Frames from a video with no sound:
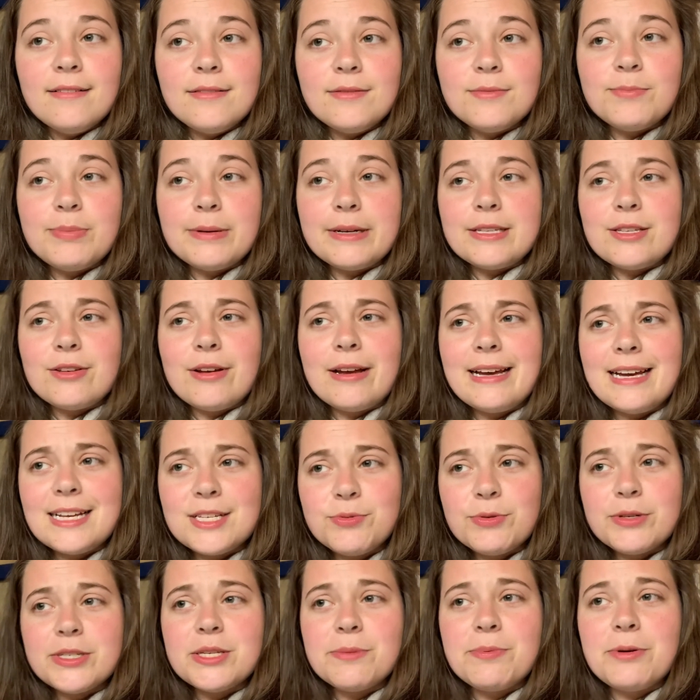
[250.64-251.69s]
But so I guess
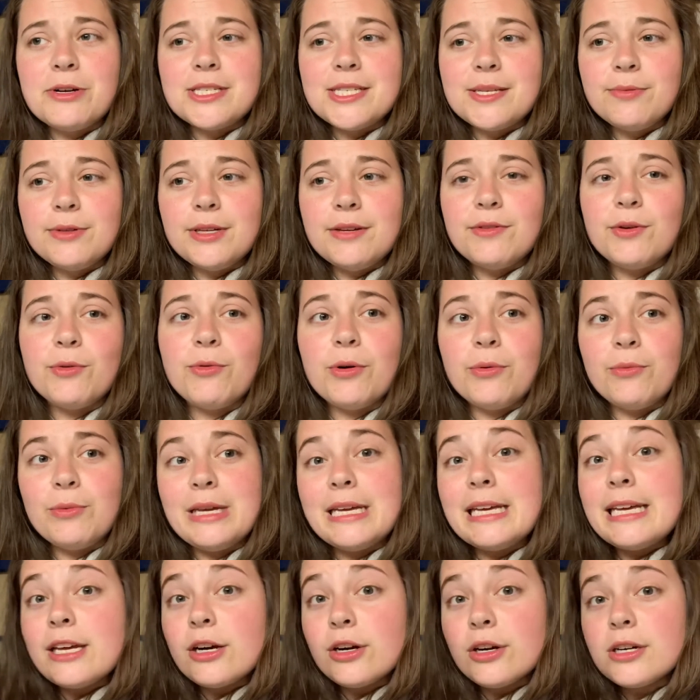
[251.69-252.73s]
we're supposed to believe that when we
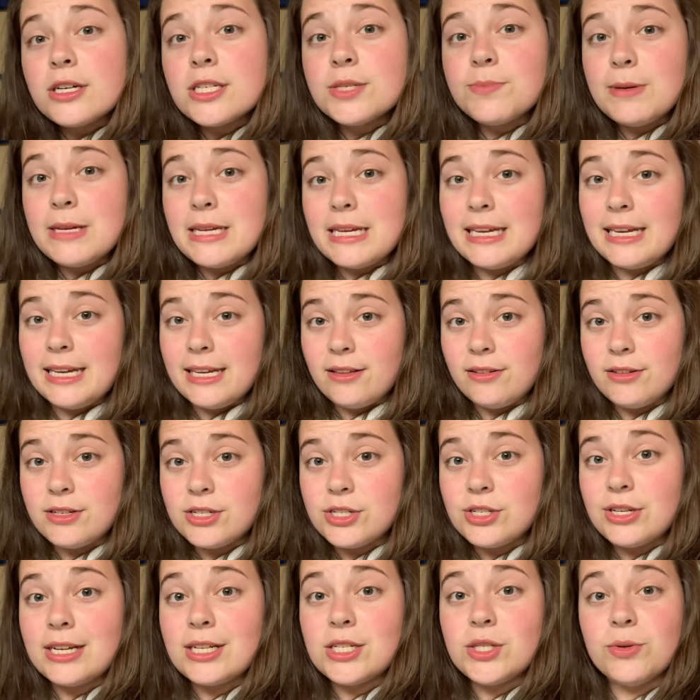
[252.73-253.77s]
hear her speaking
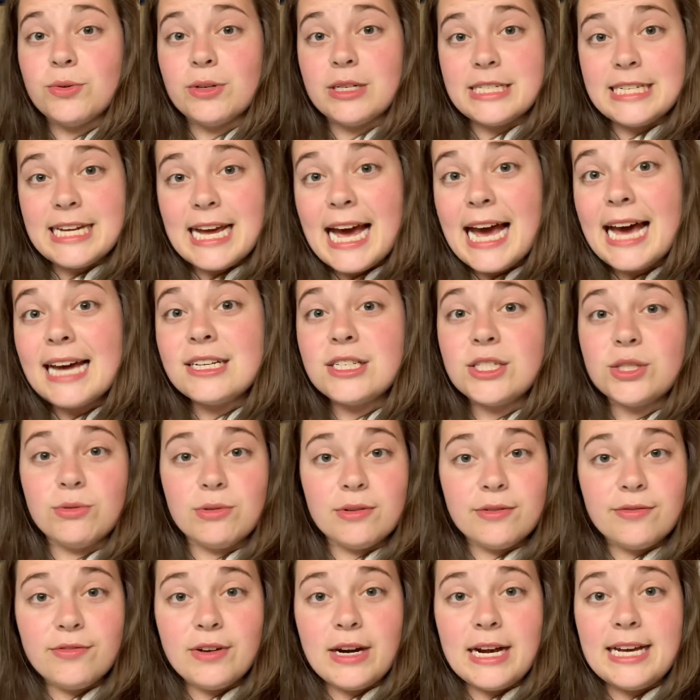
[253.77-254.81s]
English, like to her dad and to her
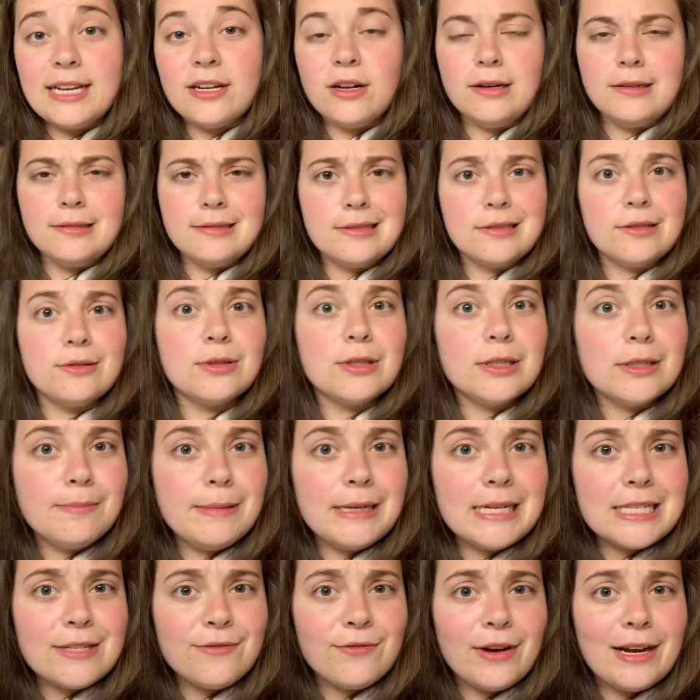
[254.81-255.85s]
friend, also her
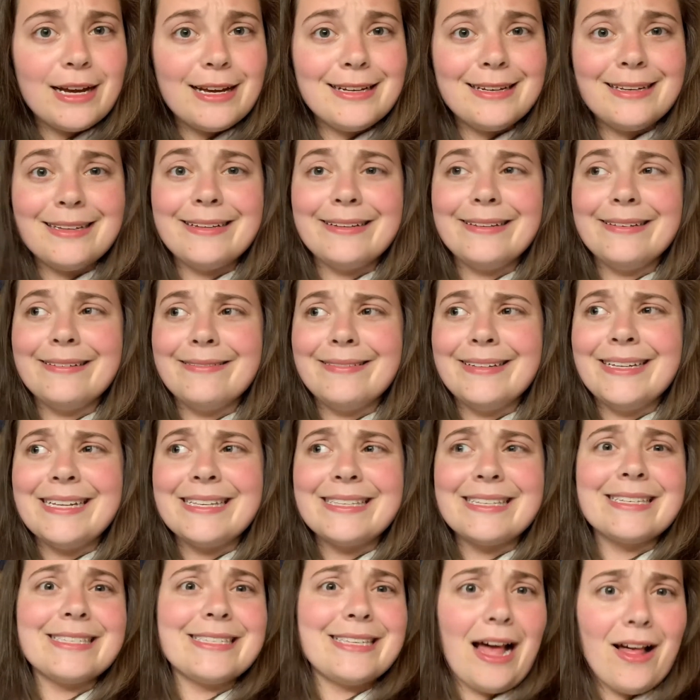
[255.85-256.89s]
best friend is
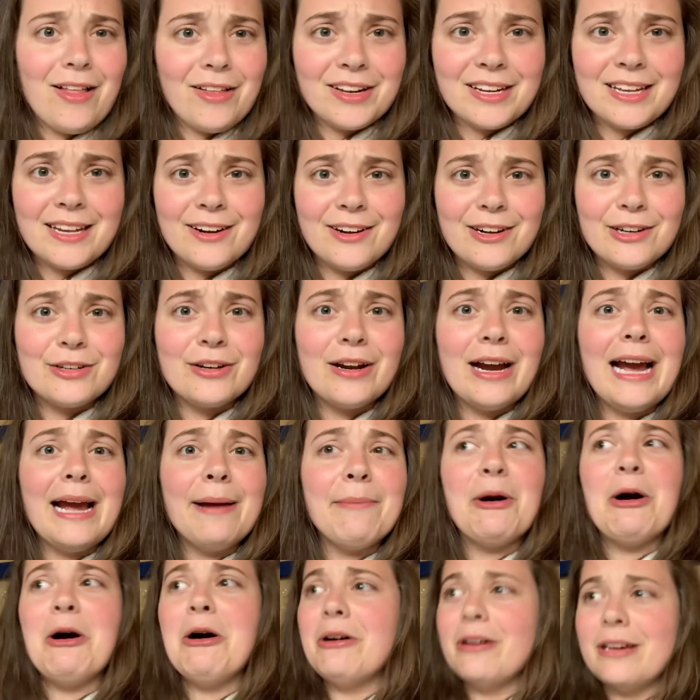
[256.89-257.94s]
a solid character. I
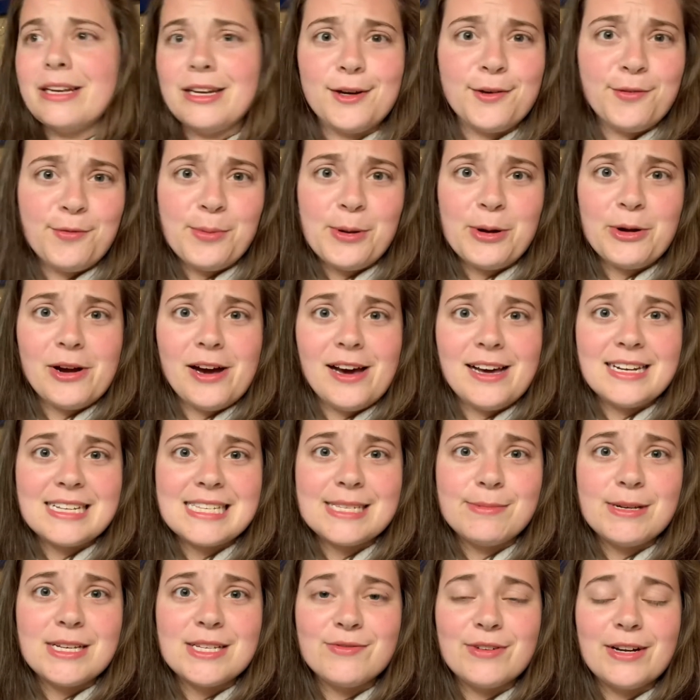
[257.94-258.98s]
am all here for Pocahontas'
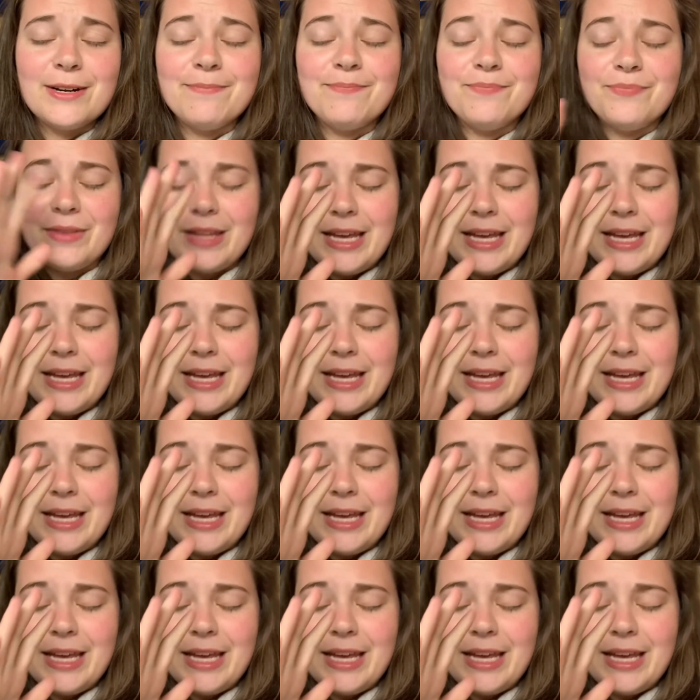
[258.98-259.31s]
best friend.